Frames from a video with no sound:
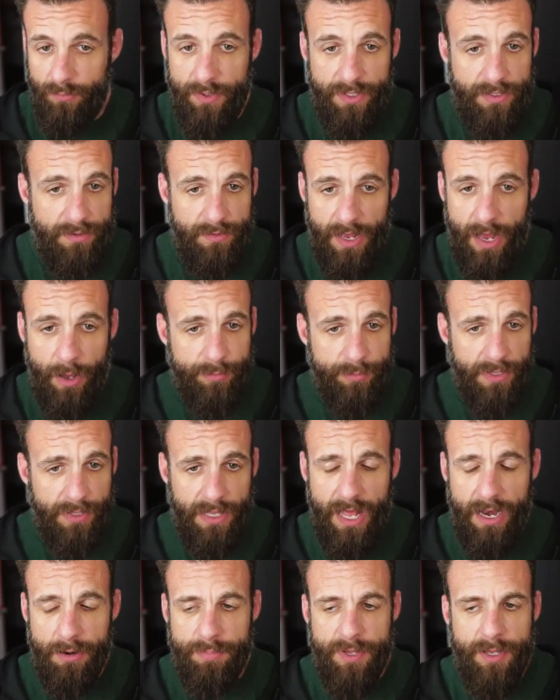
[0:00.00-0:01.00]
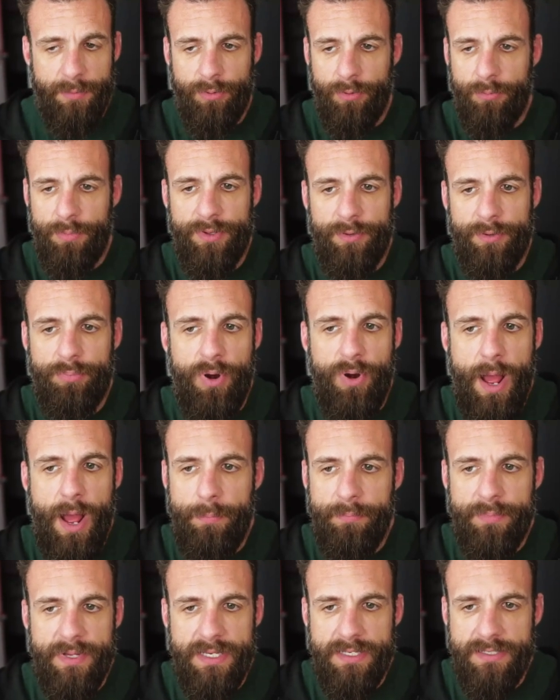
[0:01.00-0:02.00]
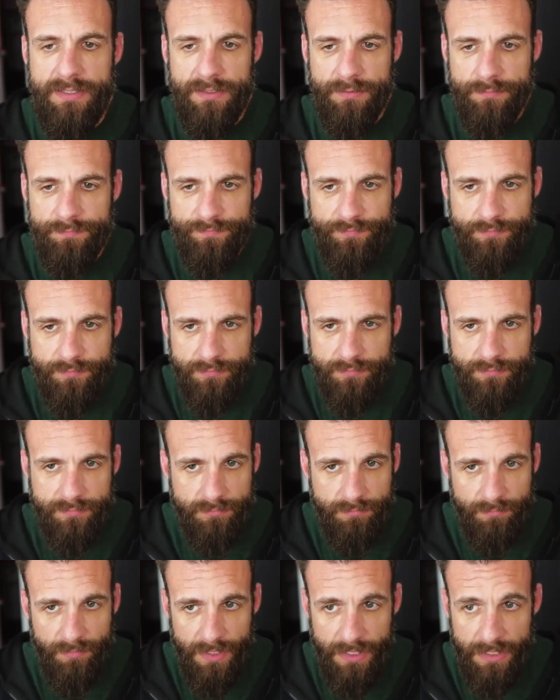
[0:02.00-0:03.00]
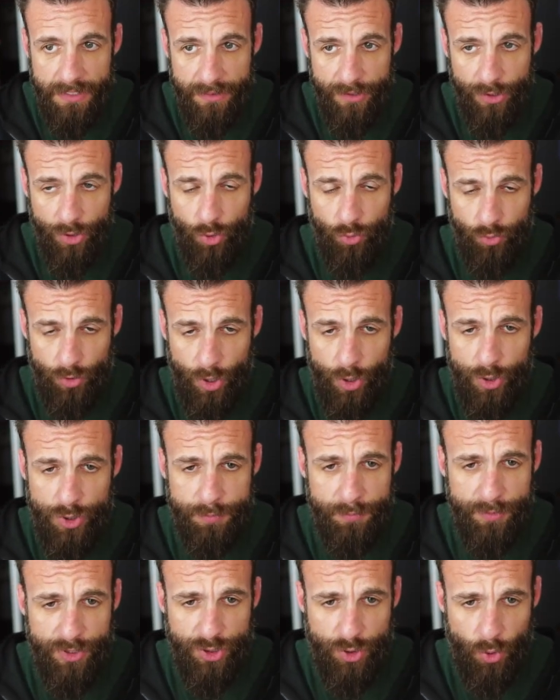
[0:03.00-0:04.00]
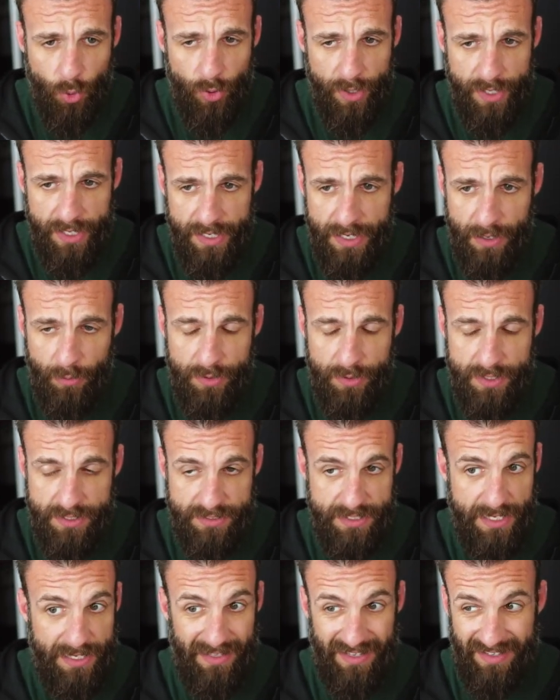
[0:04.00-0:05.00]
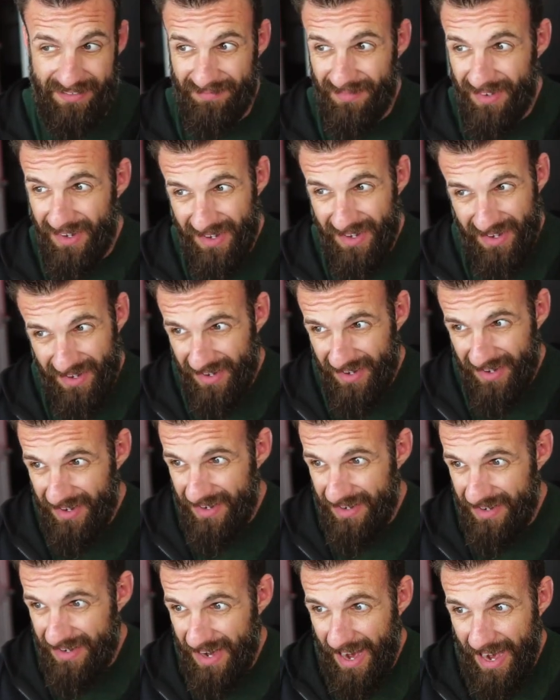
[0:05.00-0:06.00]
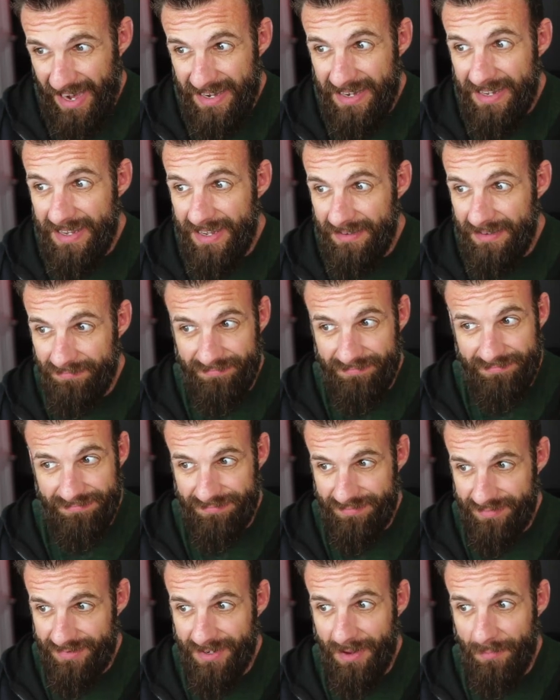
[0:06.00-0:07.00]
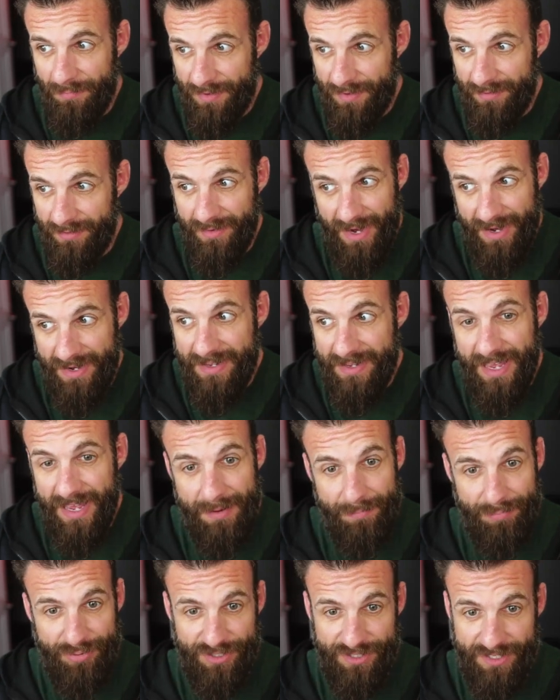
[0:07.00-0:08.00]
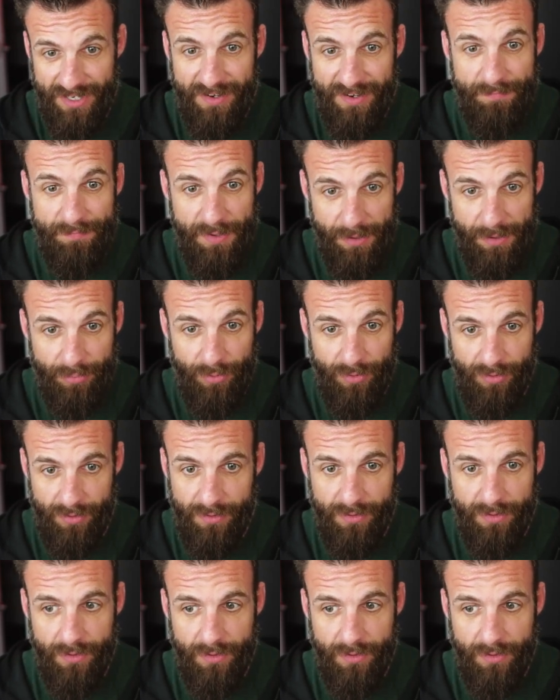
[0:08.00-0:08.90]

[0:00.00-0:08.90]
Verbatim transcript: We helped a lot of people, but the problem is the gross majority, and I want to say like ninety something, ninety-eight percent of people